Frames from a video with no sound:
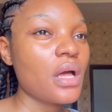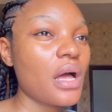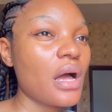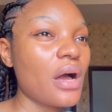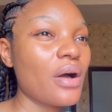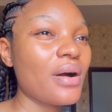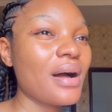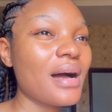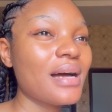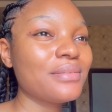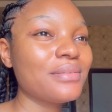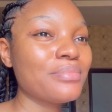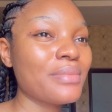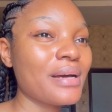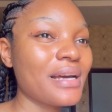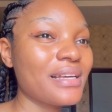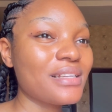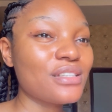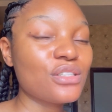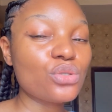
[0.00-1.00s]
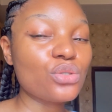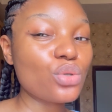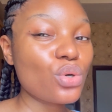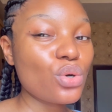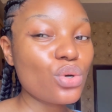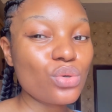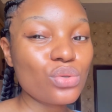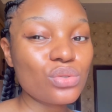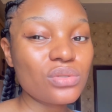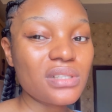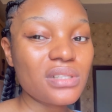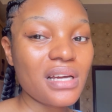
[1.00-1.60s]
I'll add my salt